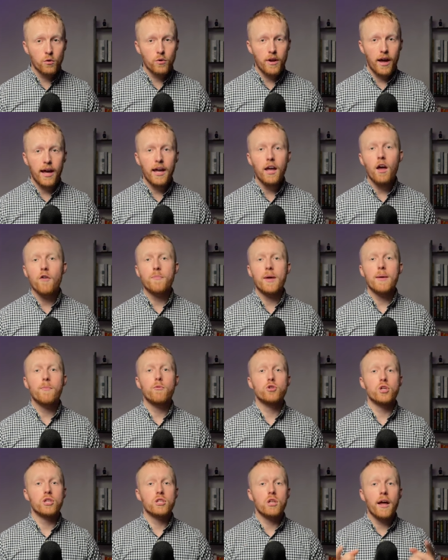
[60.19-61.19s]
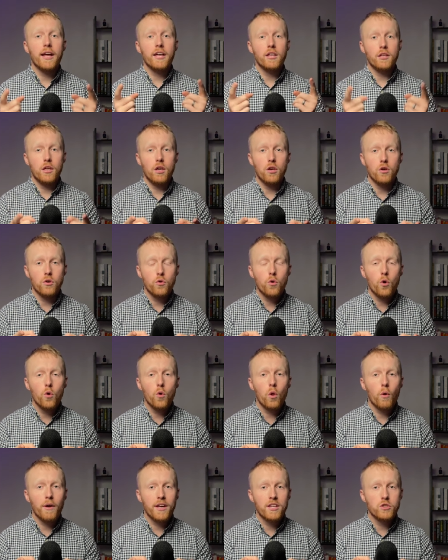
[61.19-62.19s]
day of people just like you who
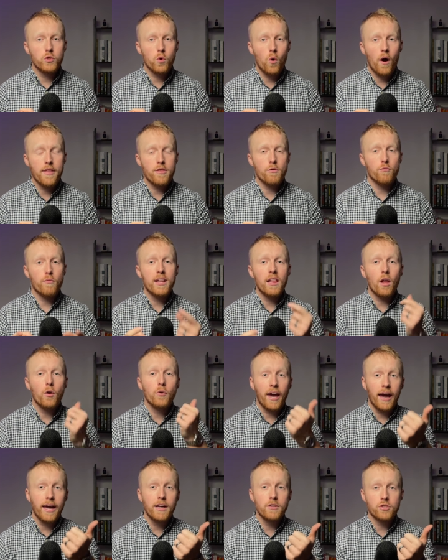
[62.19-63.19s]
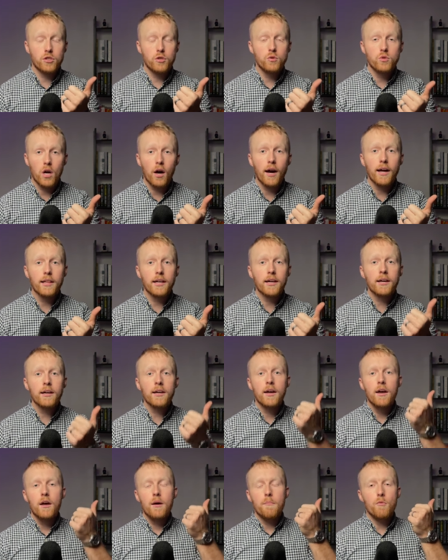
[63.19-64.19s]
are looking to either relocate to Tyler,
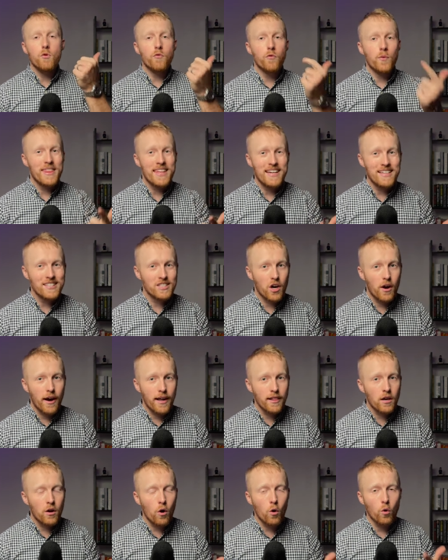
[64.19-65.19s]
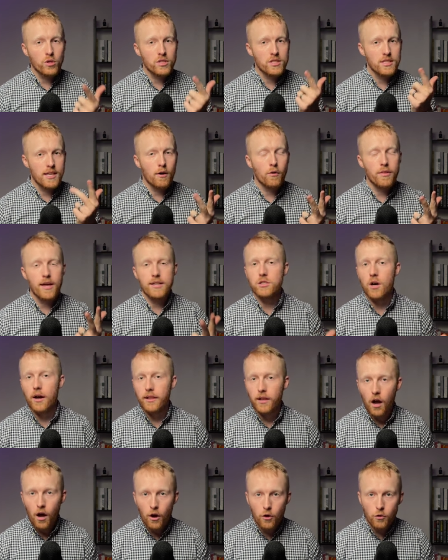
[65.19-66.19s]
move within Tyler, or sell their
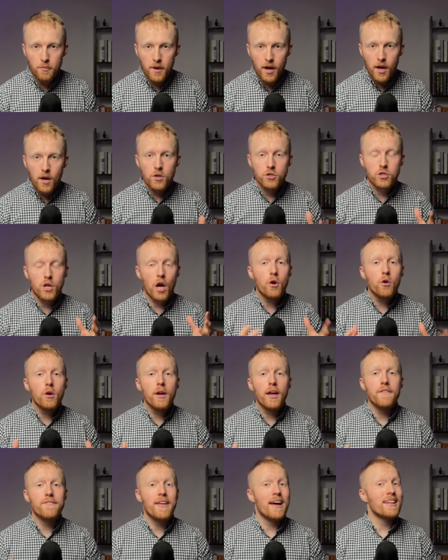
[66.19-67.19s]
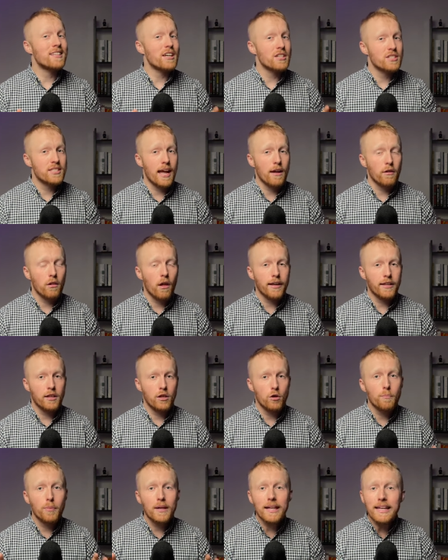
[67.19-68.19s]
Tyler home. So if that does sound like
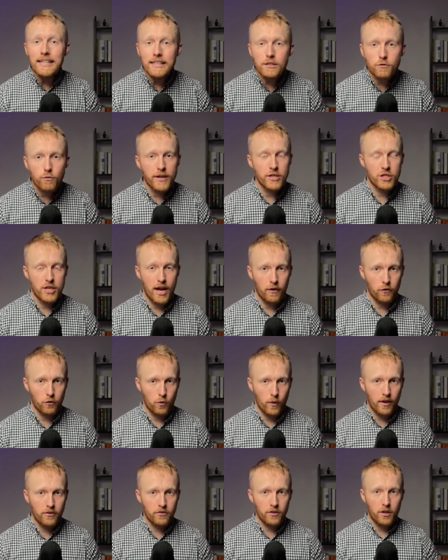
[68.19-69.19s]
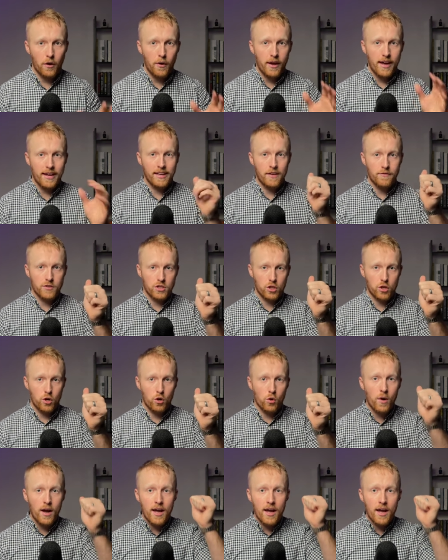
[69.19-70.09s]
you, please reach out to us. Go ahead, give us a call,